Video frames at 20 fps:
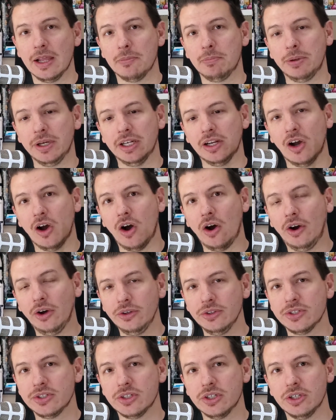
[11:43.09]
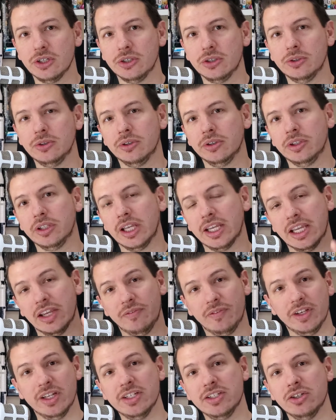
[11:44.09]
but also, like
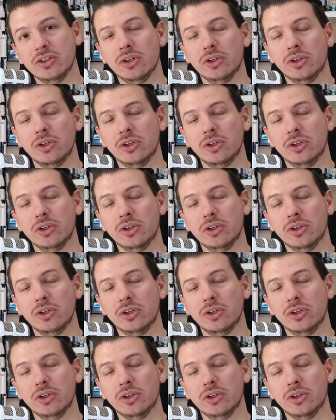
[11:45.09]
if it is an